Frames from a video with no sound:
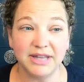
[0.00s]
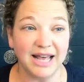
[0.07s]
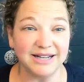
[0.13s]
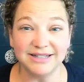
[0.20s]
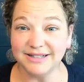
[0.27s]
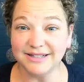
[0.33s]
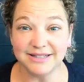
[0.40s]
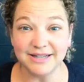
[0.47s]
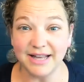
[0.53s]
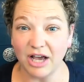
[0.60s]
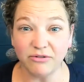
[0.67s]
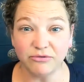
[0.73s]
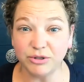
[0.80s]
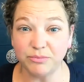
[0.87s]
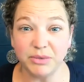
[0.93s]
that doesn't
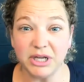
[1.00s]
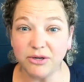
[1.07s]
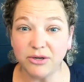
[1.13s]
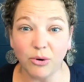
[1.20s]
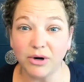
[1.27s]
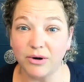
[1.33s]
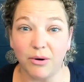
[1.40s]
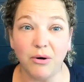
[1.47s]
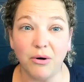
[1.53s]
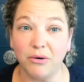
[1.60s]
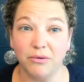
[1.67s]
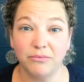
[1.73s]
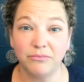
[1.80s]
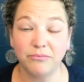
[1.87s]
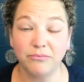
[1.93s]
have to be your goal.